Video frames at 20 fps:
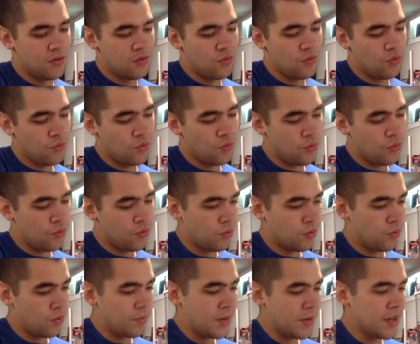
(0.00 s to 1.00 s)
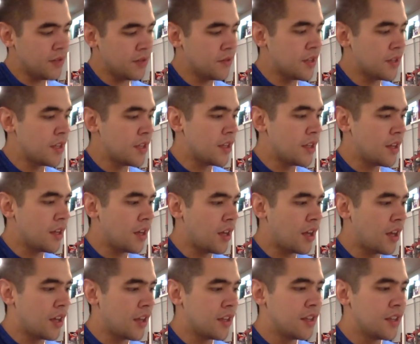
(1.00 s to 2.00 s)
And apparently,
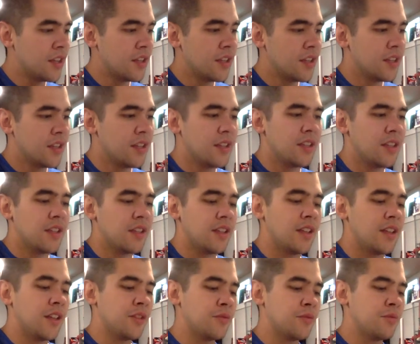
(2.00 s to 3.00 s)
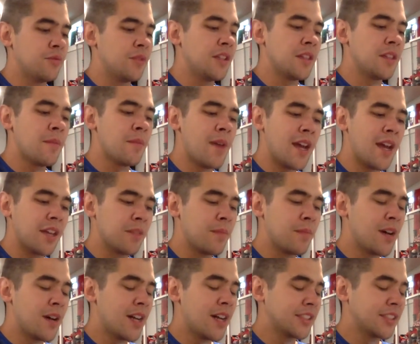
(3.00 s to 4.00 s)
I was reading the back of
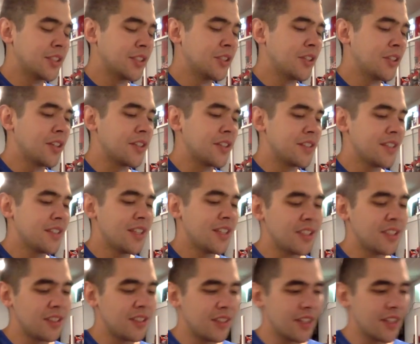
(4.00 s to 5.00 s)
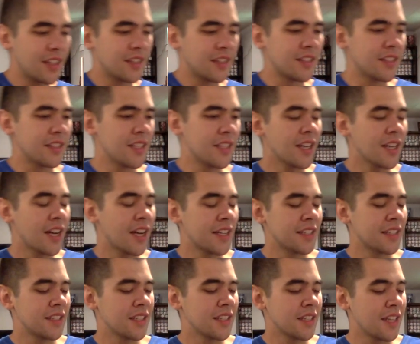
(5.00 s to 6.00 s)
the box earlier, and it says that he got
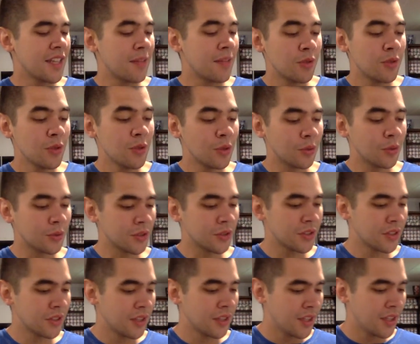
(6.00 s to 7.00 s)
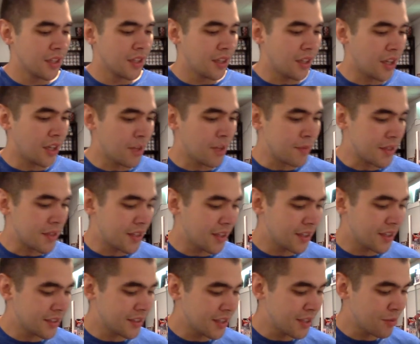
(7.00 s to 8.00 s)
his nickname Noodles
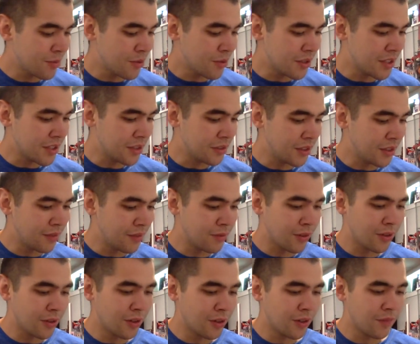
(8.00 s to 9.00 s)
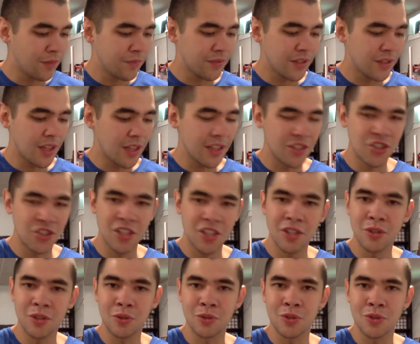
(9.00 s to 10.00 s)
because he would deliver, I think,
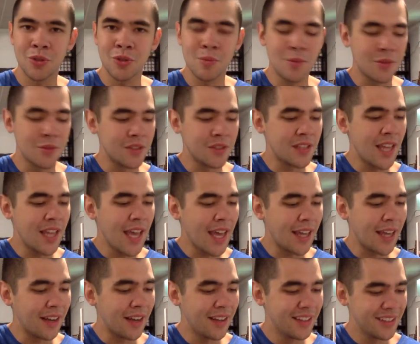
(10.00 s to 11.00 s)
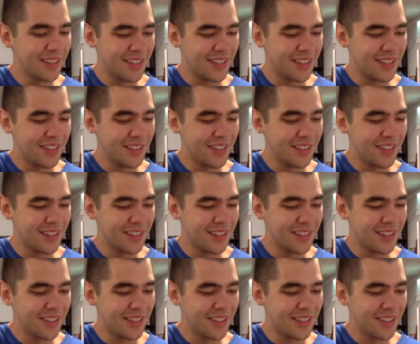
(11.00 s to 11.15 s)
chicken noodle soup to his dad.